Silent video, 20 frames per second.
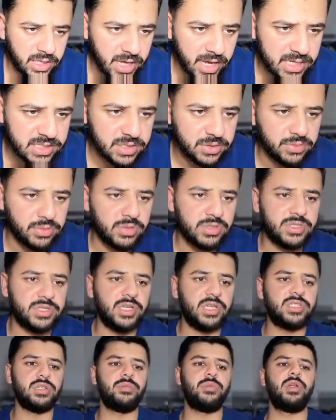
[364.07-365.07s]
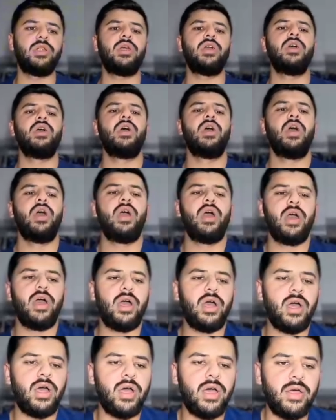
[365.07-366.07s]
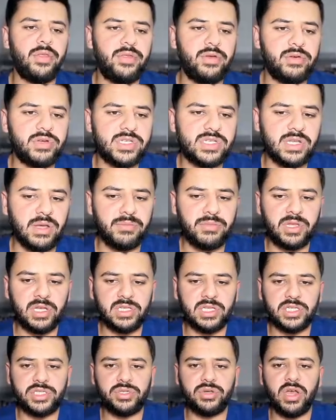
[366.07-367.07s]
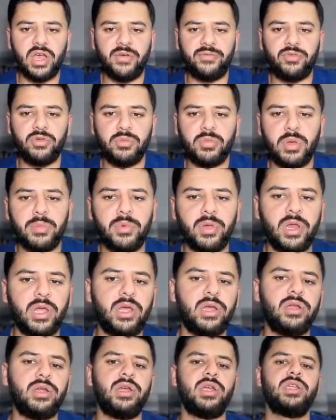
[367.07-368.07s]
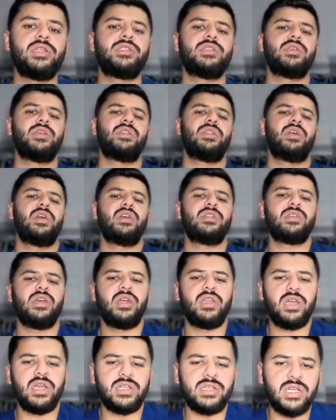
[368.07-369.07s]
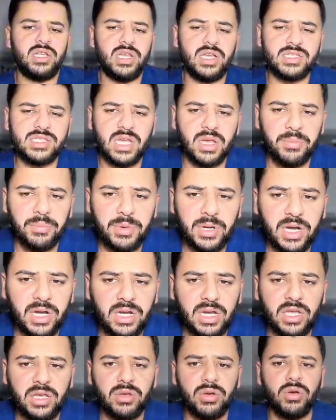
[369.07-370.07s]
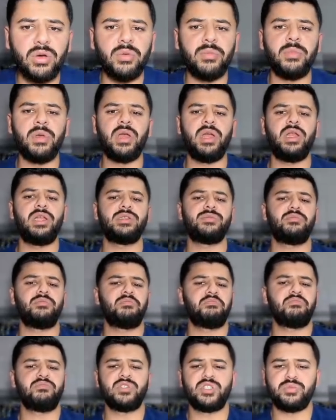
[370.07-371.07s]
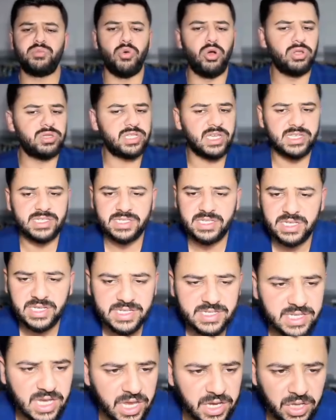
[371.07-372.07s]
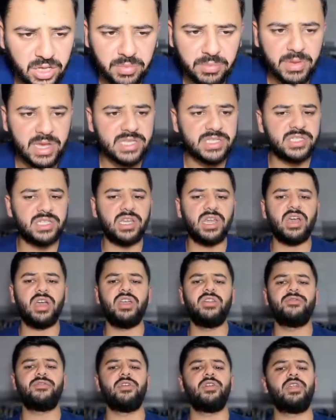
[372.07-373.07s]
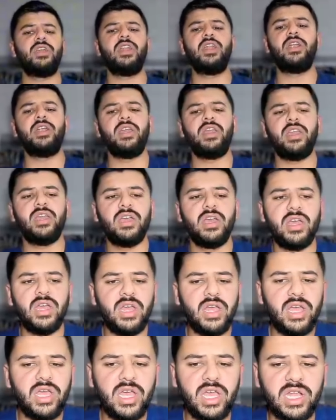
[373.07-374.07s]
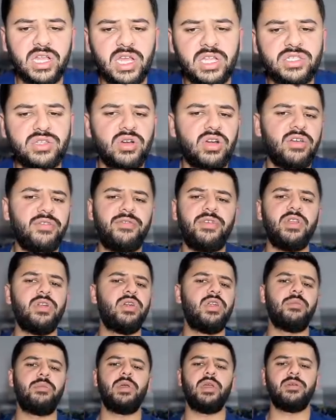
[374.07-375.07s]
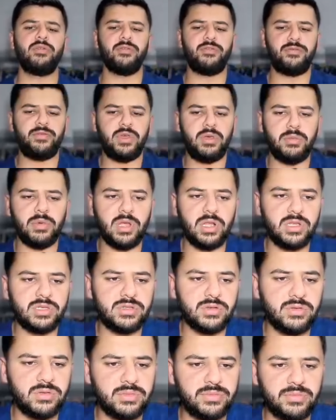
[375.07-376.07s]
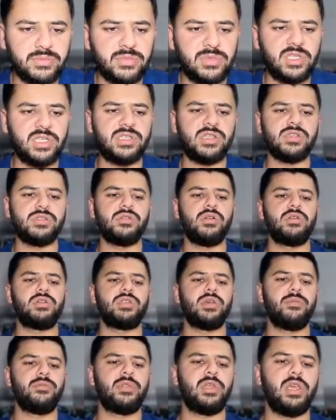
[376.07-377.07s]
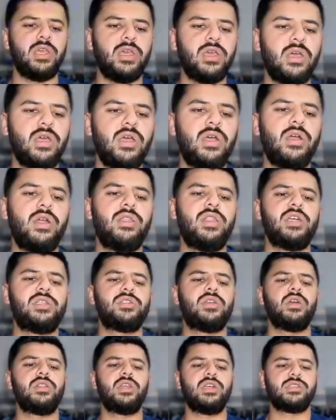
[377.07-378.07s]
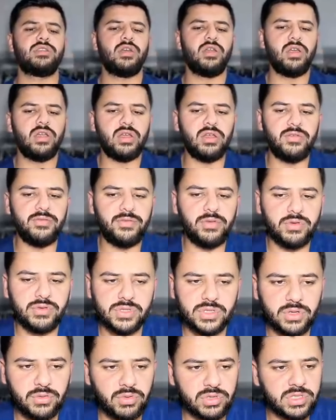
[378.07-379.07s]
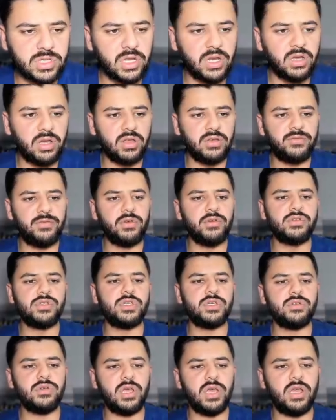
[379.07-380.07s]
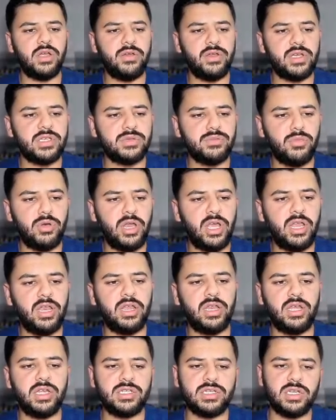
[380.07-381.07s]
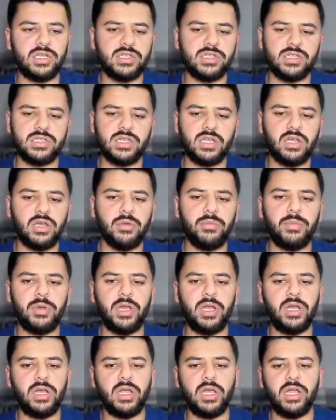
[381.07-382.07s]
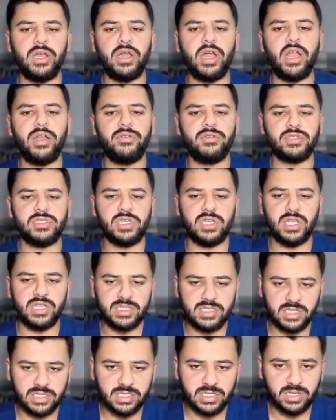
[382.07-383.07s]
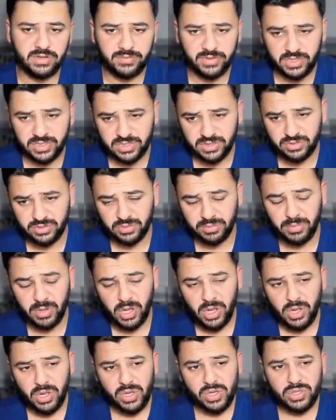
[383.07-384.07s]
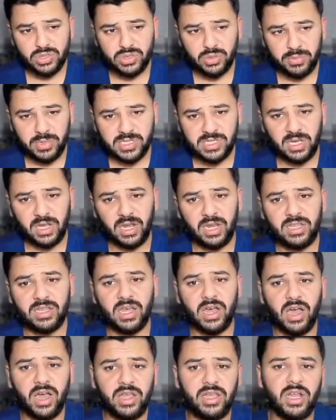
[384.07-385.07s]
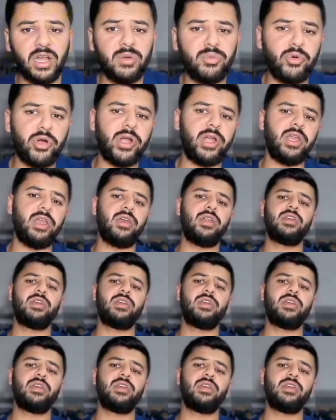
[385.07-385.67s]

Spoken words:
has a tall stature, but there is something that you have to remember here. It has a completely, it's small testes, gynecomastia, infertility. It's not a phenotypic female. So this is not something that's going to confuse you. What's going to confuse you here is Mullerian Agenesis and complete androgen insensitivity syndrome. So basically the high yield point here